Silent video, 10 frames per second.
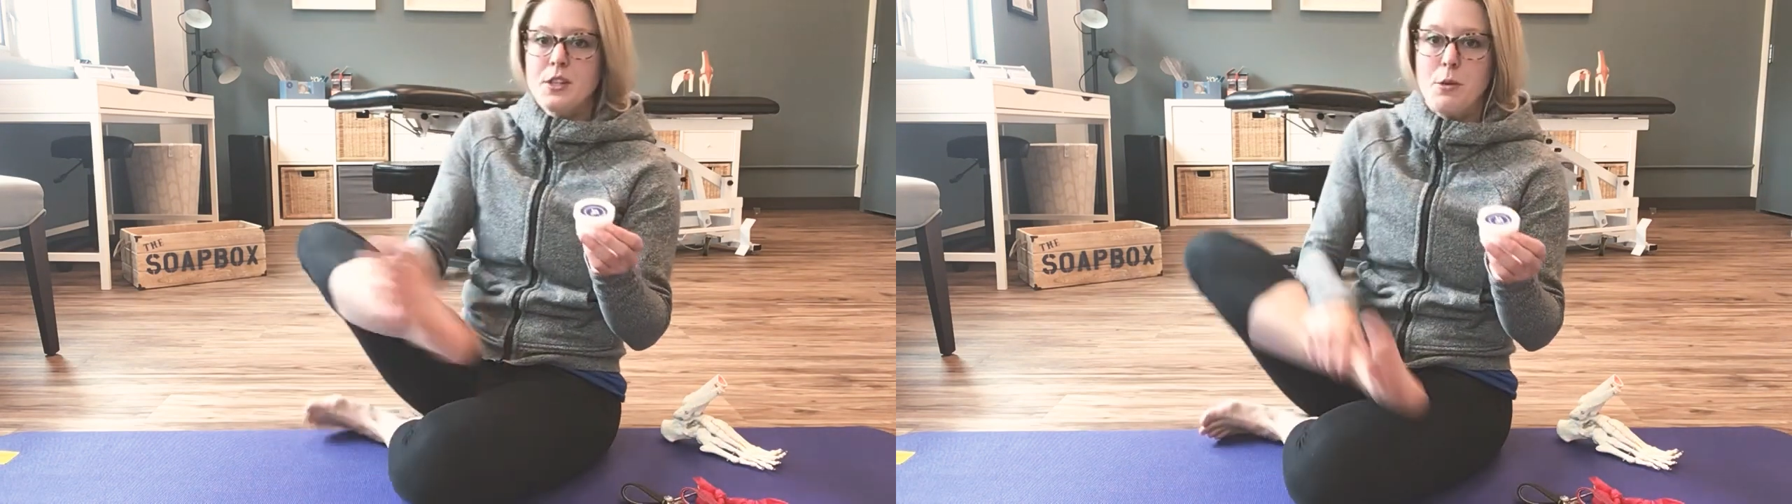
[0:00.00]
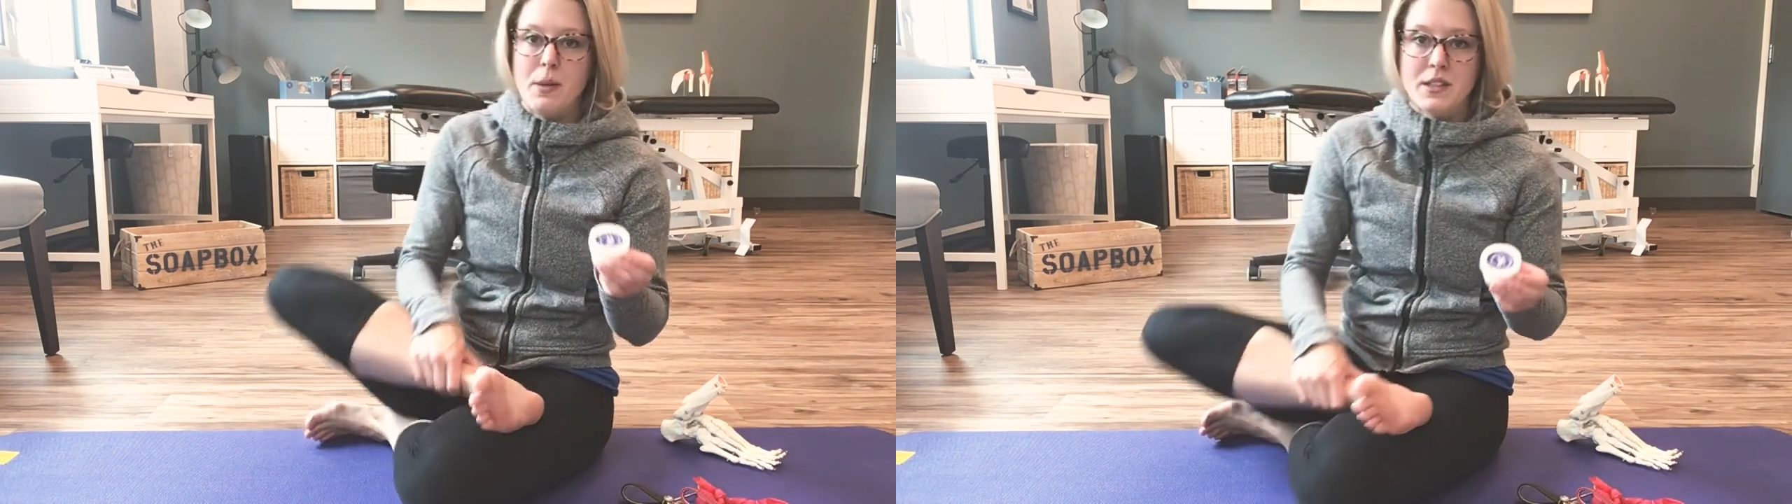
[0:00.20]

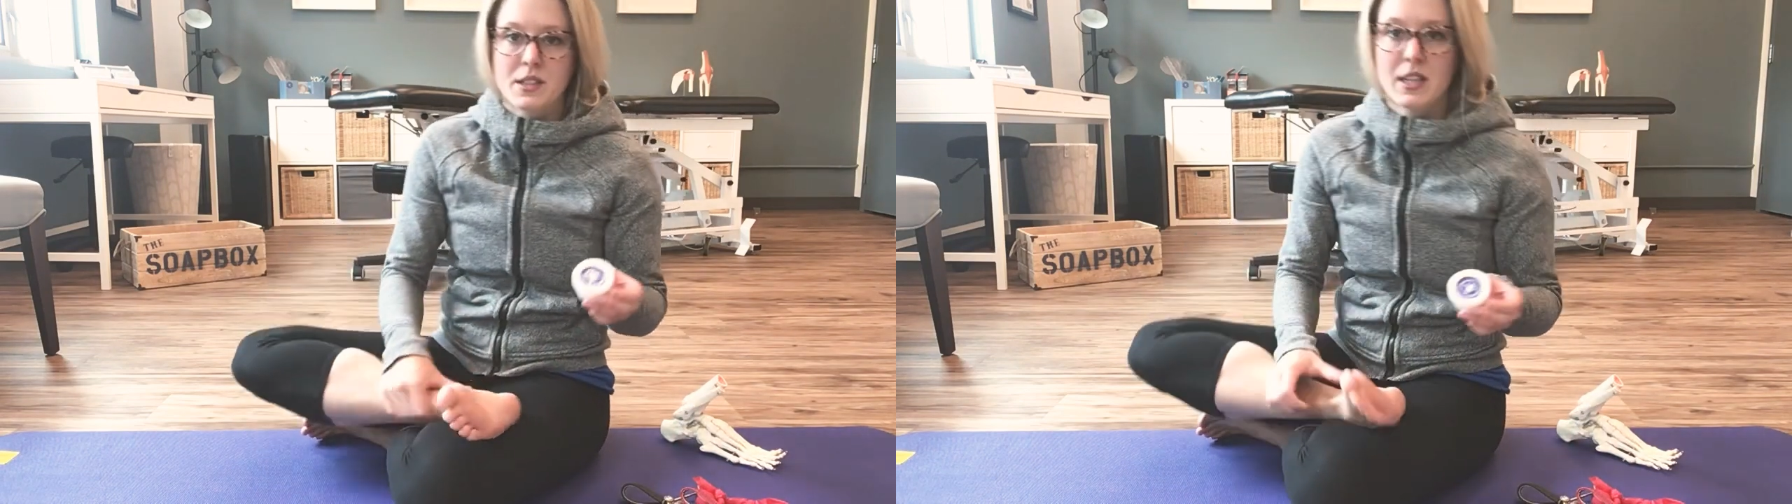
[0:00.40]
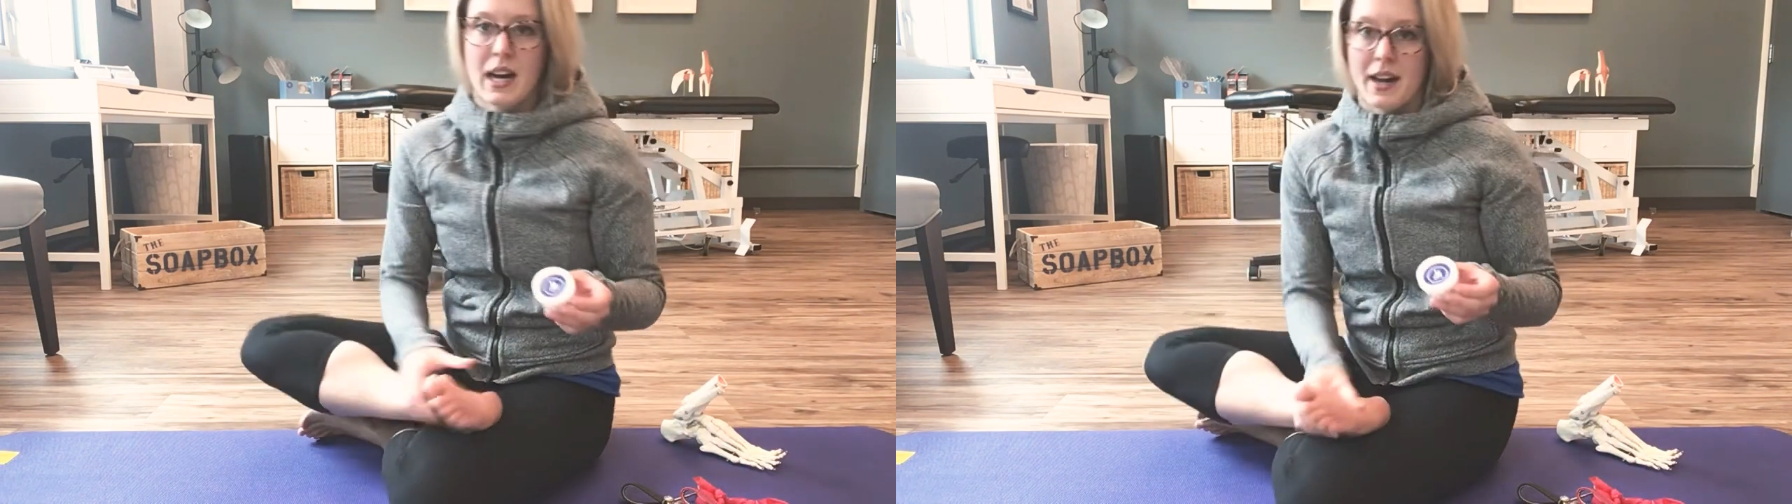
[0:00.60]
You
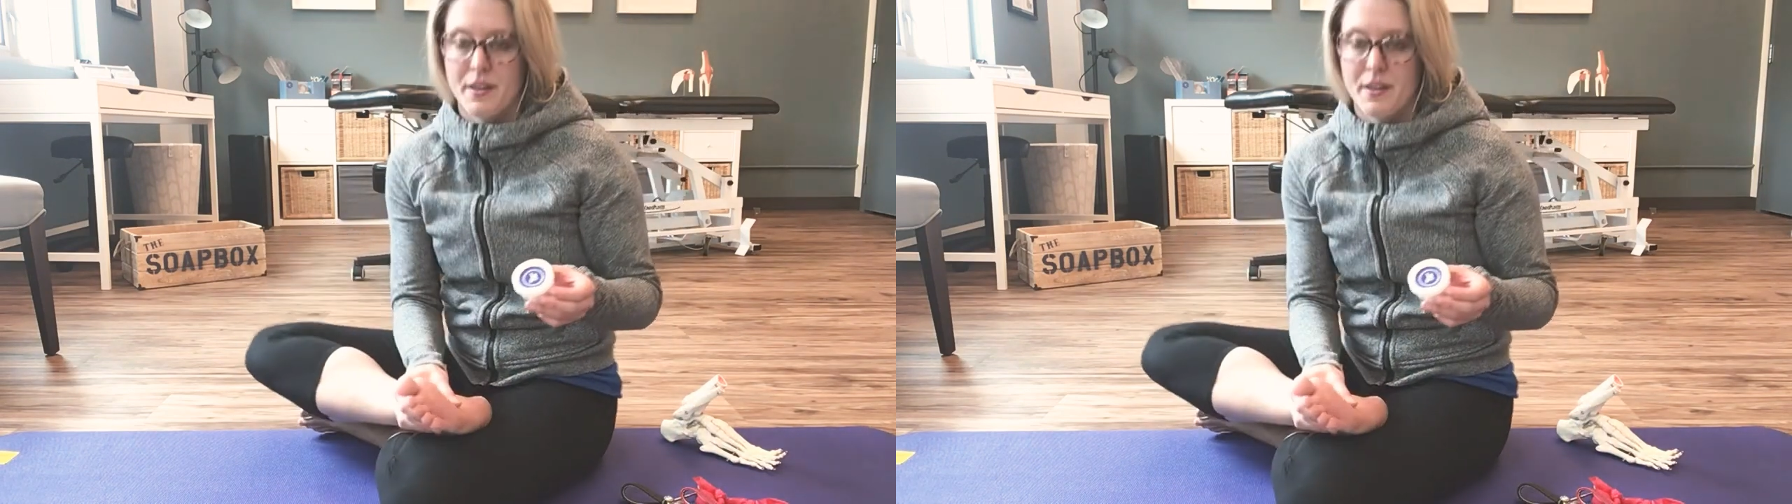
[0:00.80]
basically kind